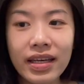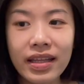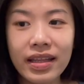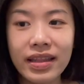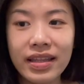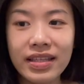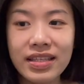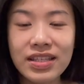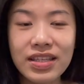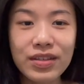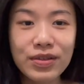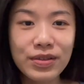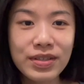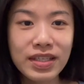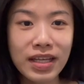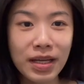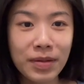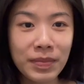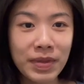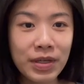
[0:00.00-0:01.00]
this little
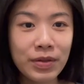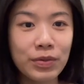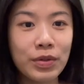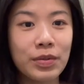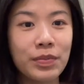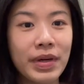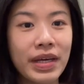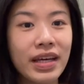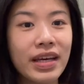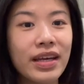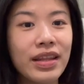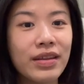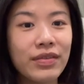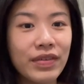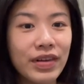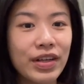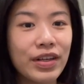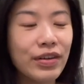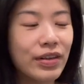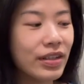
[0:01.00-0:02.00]
segment will make the
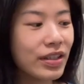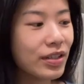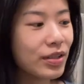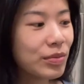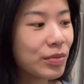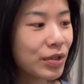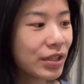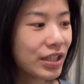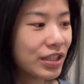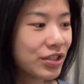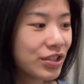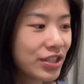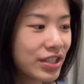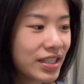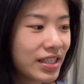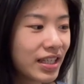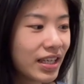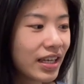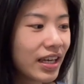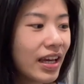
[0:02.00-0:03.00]
video a little more
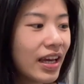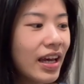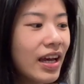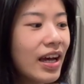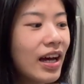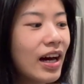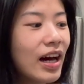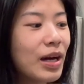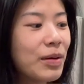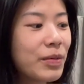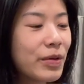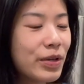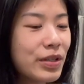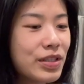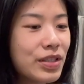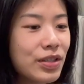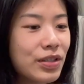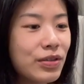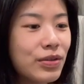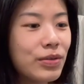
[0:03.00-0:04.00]
interesting. I'm going
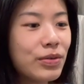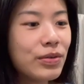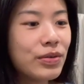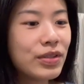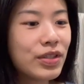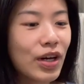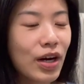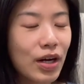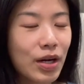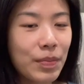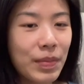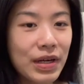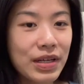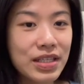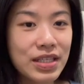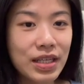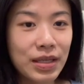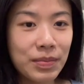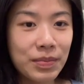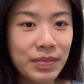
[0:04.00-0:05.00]
to talk about
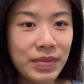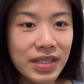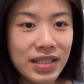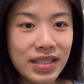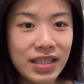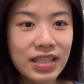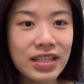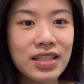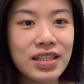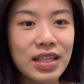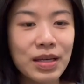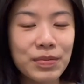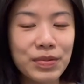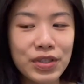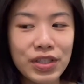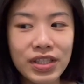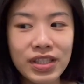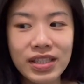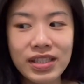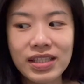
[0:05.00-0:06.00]
some
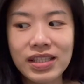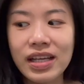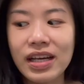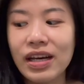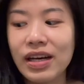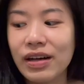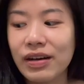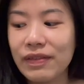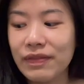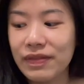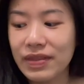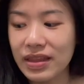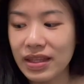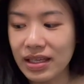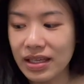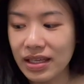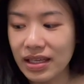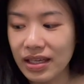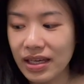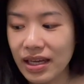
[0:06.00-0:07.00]
misconceptions of
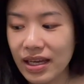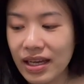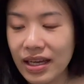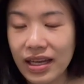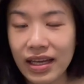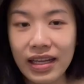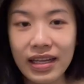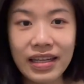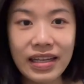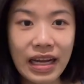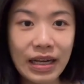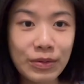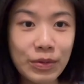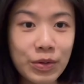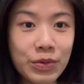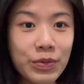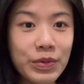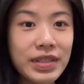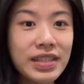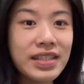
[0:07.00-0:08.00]
the nine
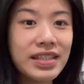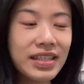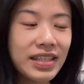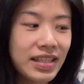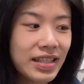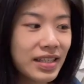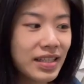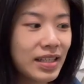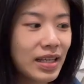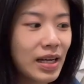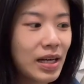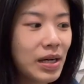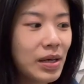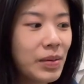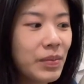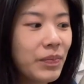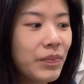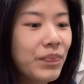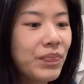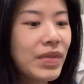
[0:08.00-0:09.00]
one one
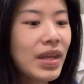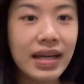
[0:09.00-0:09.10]
system,